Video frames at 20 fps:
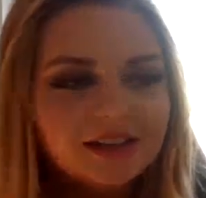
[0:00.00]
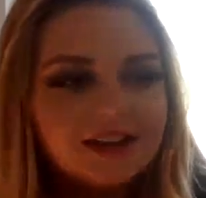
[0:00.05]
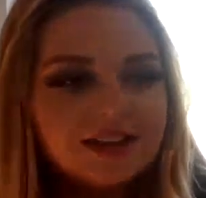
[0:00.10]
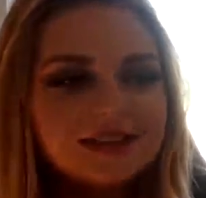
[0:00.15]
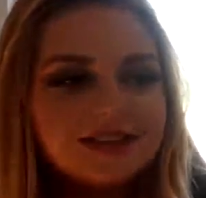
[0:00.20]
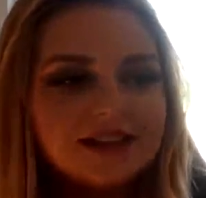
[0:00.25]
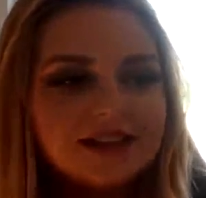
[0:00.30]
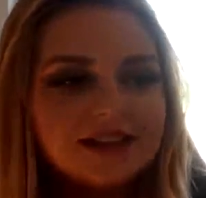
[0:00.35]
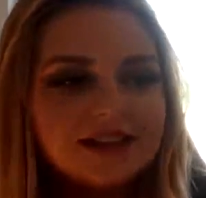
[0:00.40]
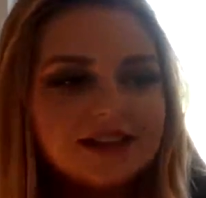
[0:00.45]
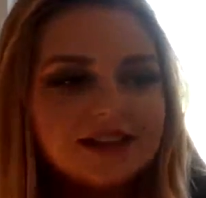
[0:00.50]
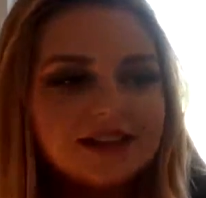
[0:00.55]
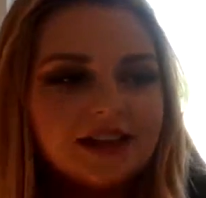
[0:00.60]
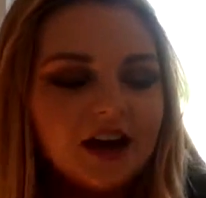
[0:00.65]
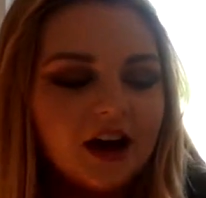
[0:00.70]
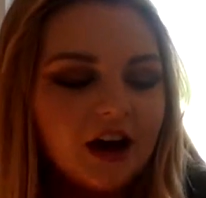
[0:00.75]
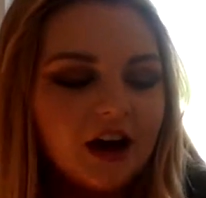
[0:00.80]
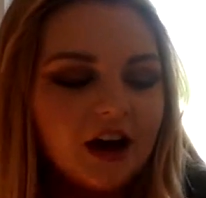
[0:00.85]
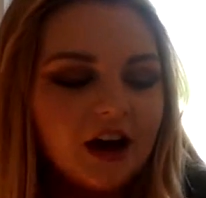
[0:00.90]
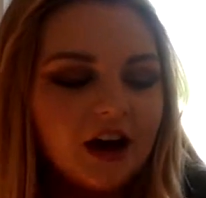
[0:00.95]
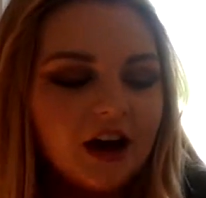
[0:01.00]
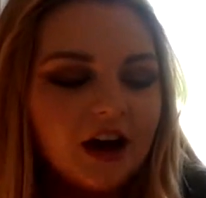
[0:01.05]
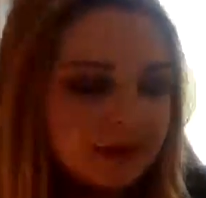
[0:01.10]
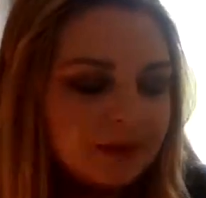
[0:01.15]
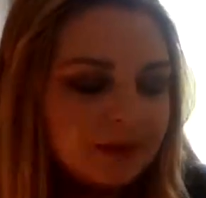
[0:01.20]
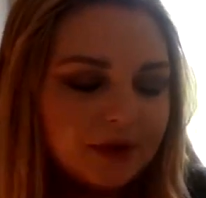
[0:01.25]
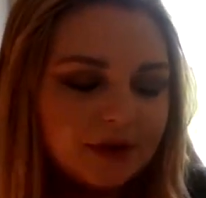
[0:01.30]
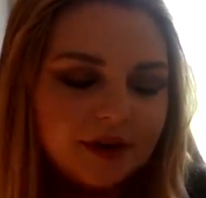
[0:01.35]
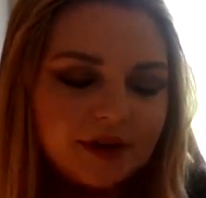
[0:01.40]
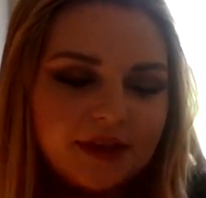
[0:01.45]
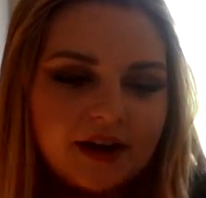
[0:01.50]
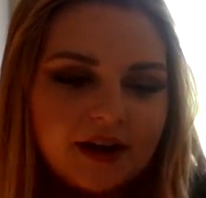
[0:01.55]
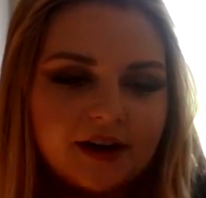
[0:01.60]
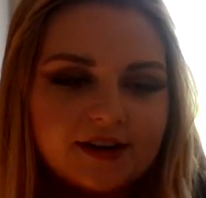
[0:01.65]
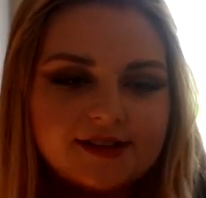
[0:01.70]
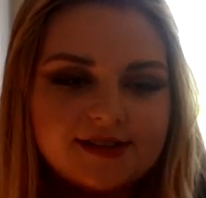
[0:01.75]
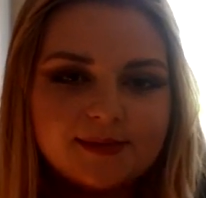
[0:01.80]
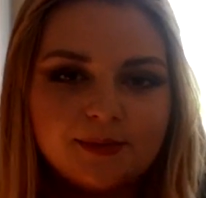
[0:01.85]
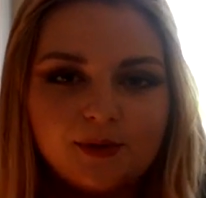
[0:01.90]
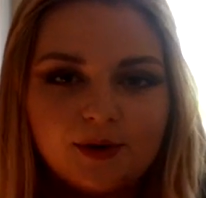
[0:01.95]
as like other people are there to
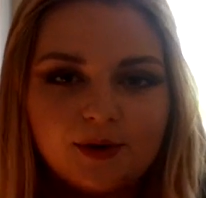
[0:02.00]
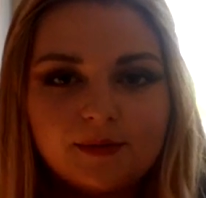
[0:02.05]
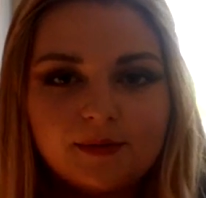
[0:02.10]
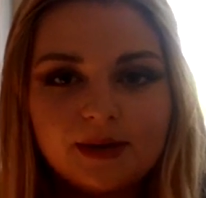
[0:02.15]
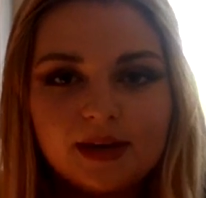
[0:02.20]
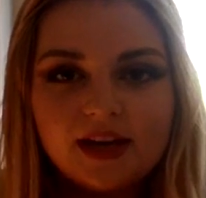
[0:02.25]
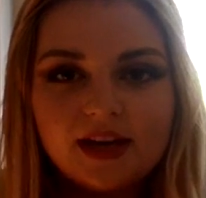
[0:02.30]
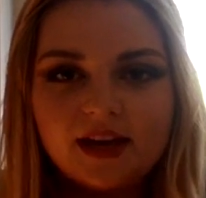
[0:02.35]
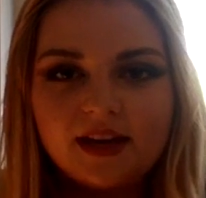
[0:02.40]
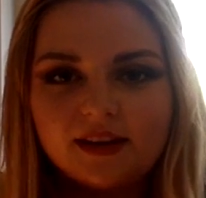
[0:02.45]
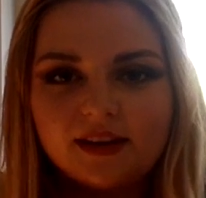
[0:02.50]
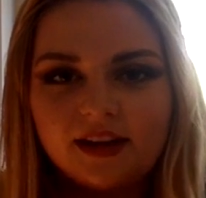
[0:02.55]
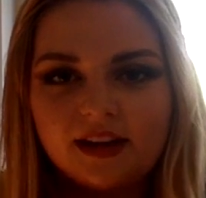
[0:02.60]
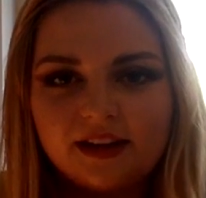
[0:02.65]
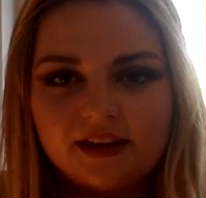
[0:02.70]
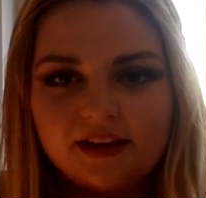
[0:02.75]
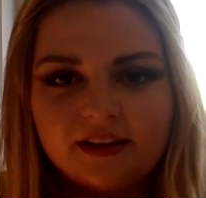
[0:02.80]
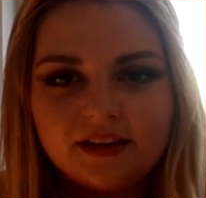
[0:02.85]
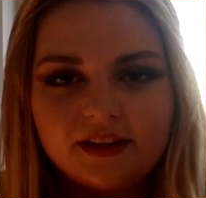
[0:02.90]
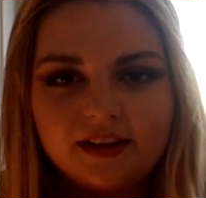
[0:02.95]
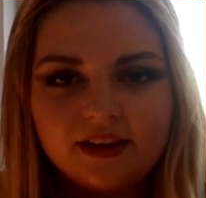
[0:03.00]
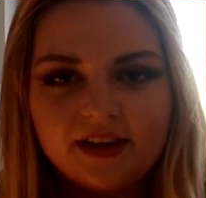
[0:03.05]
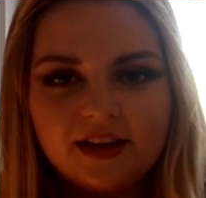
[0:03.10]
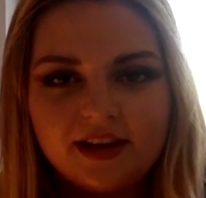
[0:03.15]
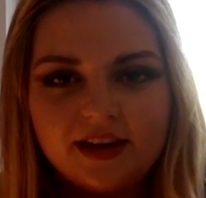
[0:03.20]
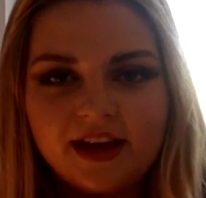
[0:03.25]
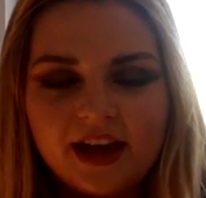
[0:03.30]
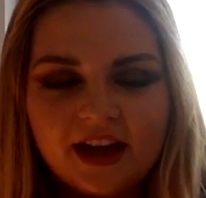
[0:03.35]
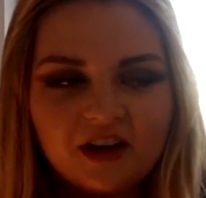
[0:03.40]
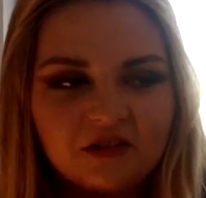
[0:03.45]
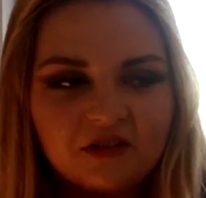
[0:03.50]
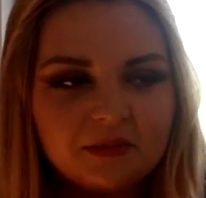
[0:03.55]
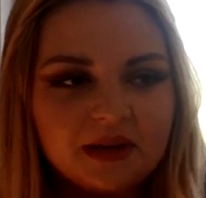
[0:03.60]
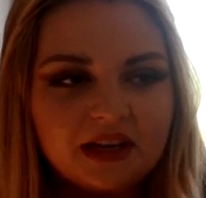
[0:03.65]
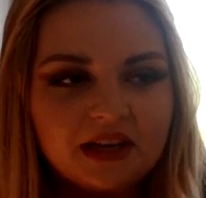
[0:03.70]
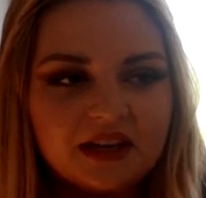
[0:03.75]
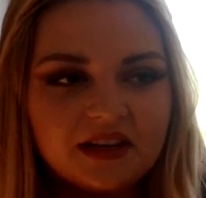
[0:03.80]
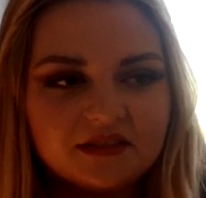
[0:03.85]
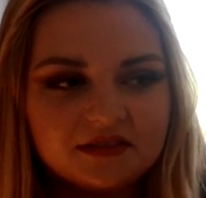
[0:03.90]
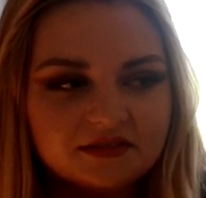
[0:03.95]
support me and like help
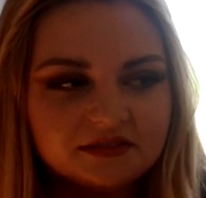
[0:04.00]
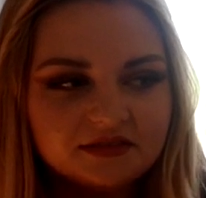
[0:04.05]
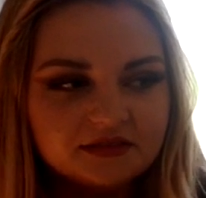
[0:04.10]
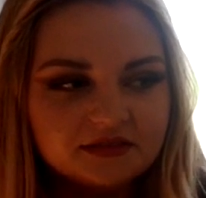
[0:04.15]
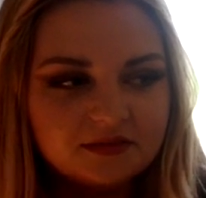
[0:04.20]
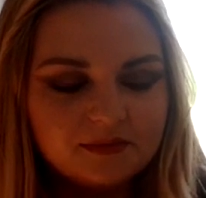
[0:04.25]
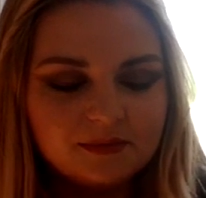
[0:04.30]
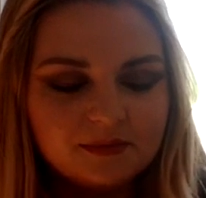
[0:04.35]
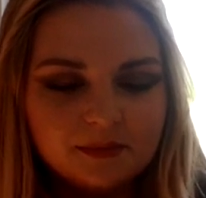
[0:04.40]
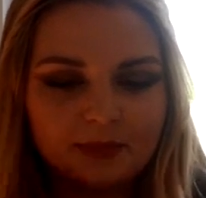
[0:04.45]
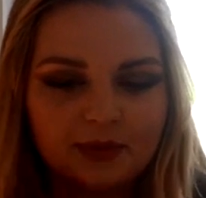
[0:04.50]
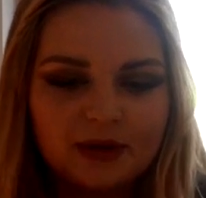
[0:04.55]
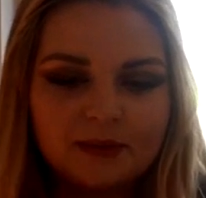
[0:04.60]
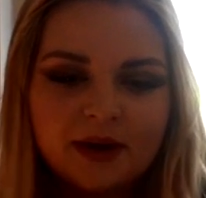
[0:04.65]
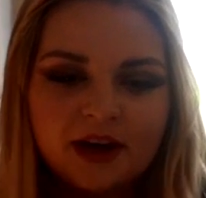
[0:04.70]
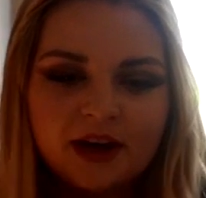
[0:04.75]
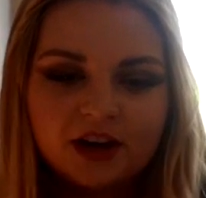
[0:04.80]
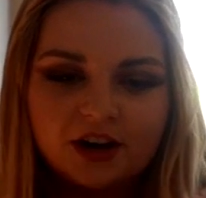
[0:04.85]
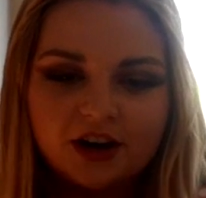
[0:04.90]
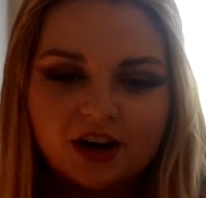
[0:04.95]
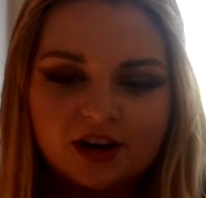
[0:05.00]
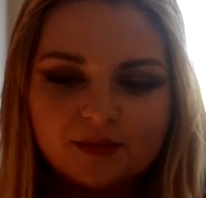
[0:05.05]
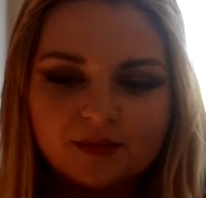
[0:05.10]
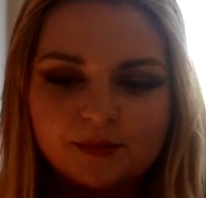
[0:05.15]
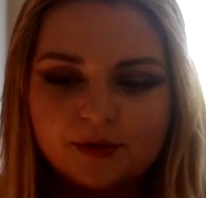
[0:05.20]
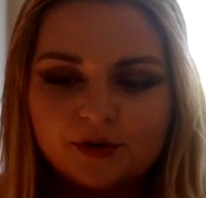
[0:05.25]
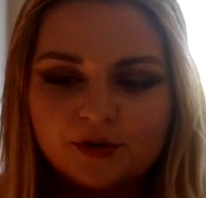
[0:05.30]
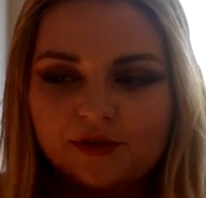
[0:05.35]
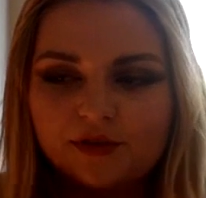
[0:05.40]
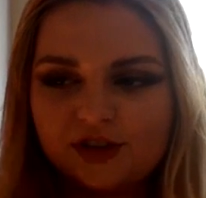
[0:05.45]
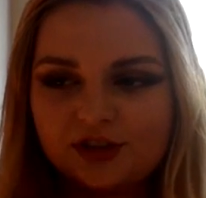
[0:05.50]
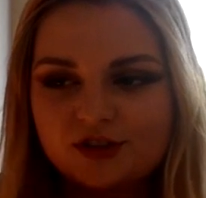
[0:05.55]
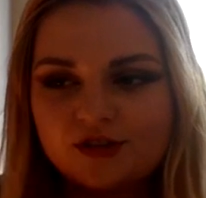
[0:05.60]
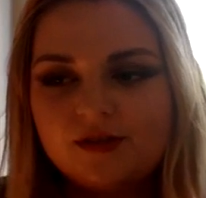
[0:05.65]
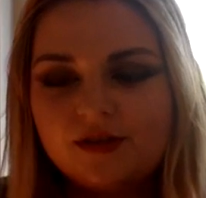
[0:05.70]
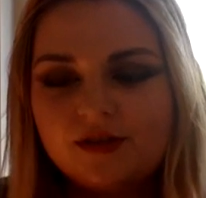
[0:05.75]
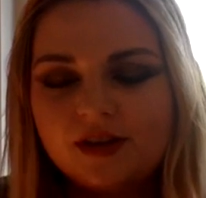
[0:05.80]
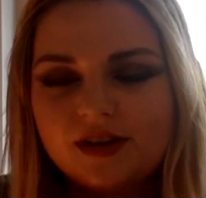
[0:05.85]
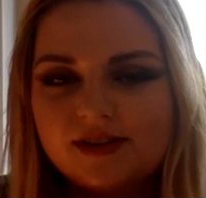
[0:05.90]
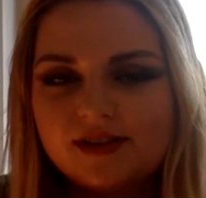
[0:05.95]
me be better and improve and
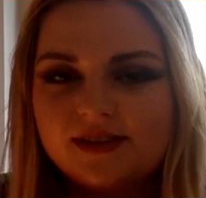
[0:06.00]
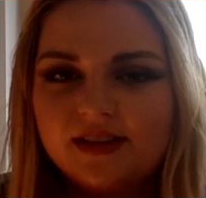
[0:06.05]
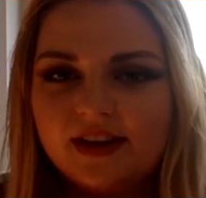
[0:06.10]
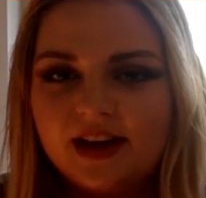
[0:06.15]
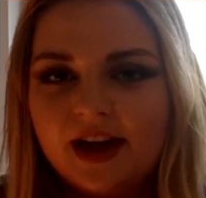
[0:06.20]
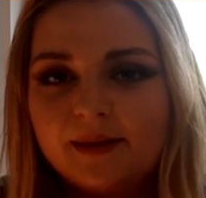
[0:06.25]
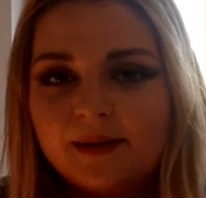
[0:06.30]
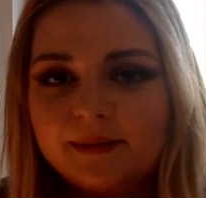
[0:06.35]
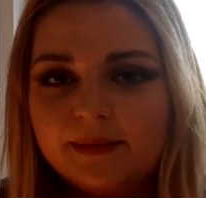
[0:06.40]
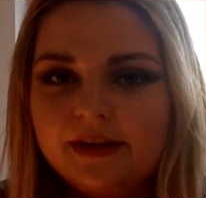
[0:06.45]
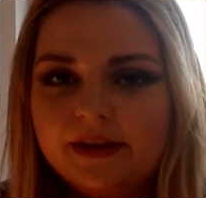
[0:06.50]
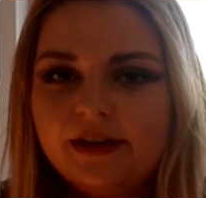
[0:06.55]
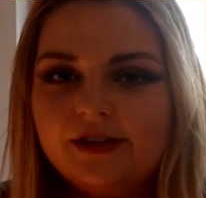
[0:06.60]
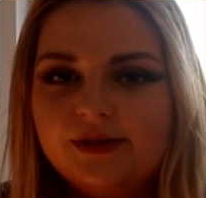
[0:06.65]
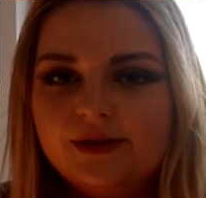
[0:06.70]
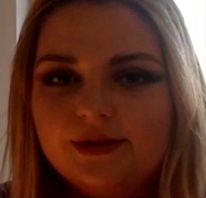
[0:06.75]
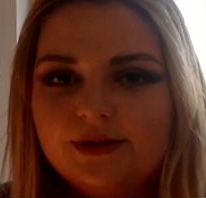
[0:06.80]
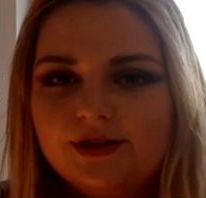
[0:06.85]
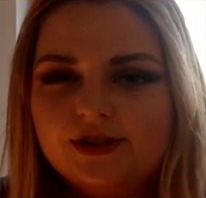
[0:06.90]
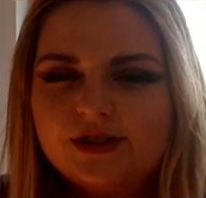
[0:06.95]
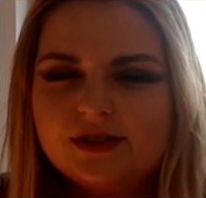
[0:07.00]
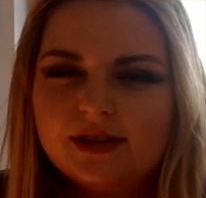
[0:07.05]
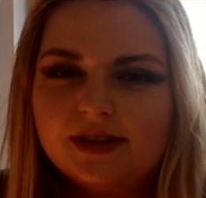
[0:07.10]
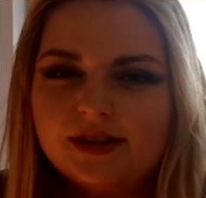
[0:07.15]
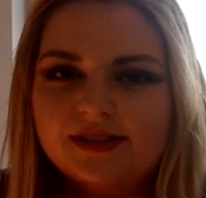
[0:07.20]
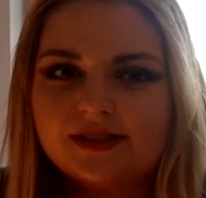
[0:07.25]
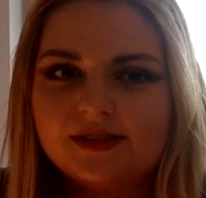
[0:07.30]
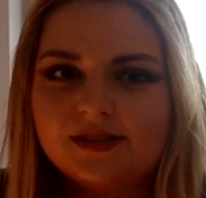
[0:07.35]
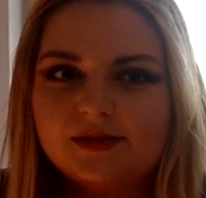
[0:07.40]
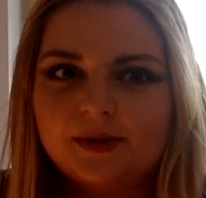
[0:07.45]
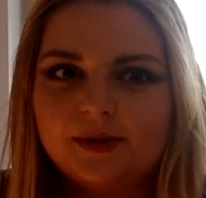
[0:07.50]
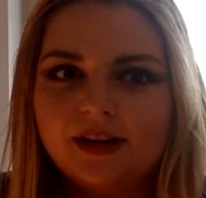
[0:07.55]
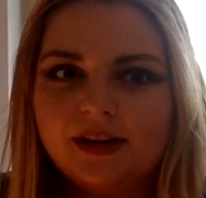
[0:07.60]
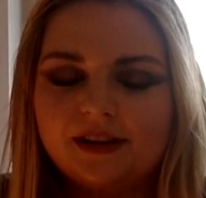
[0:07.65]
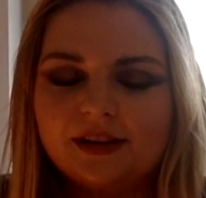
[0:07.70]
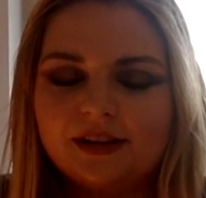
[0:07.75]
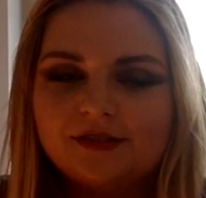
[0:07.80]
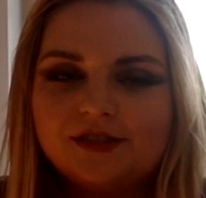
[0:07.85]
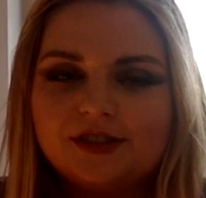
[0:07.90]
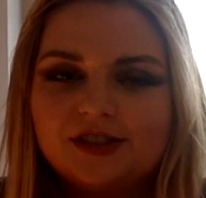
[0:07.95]
do this, like I'm going to do it just because it's what I
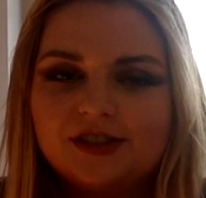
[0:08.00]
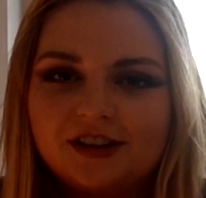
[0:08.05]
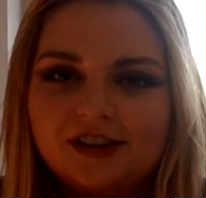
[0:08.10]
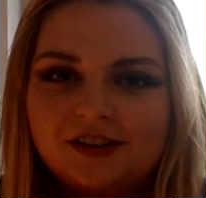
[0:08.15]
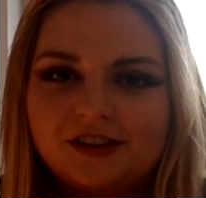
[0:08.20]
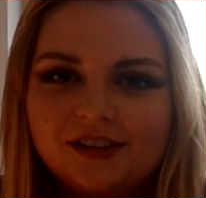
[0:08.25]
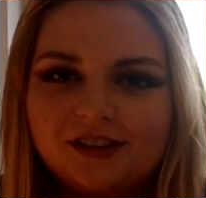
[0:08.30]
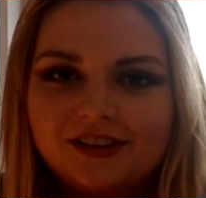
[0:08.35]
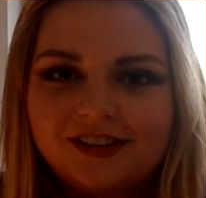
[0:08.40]
love to do.